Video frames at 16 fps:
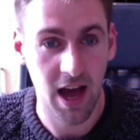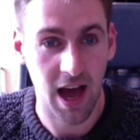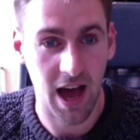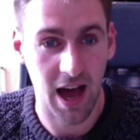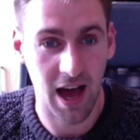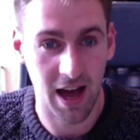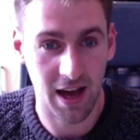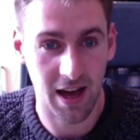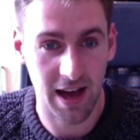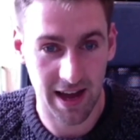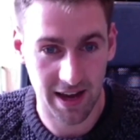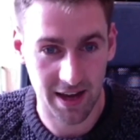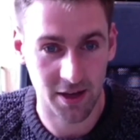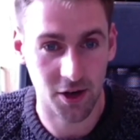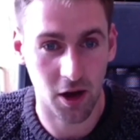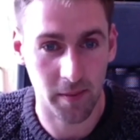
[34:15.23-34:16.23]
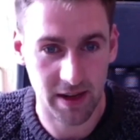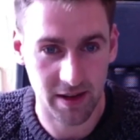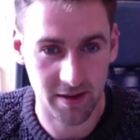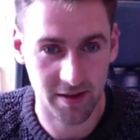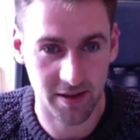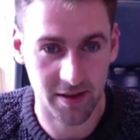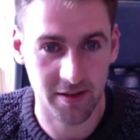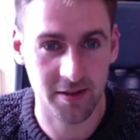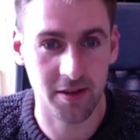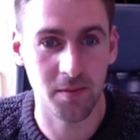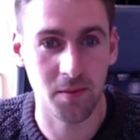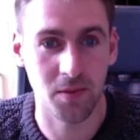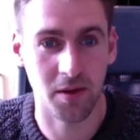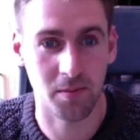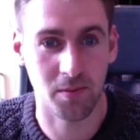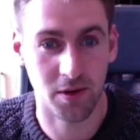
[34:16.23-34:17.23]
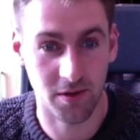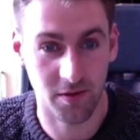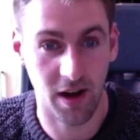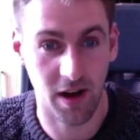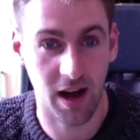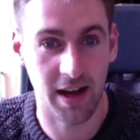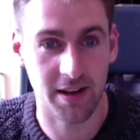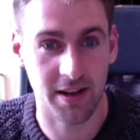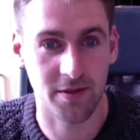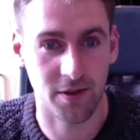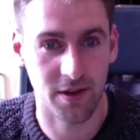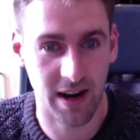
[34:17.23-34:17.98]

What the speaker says: an economic system that provides for